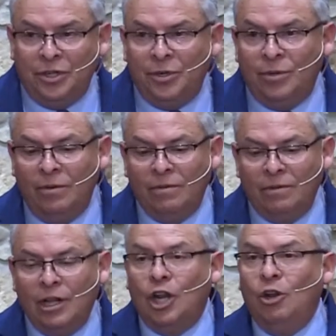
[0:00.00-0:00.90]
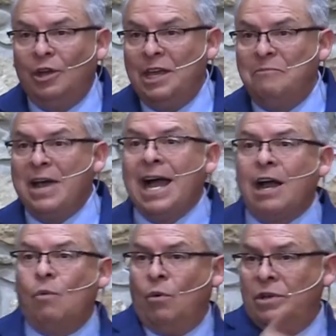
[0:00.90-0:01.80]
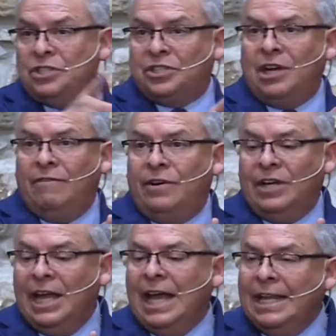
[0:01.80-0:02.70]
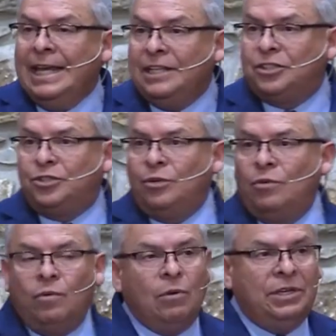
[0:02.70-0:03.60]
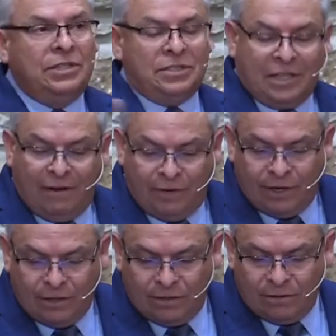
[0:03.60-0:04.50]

you, looking back at what we just covered, leads to what we discovered.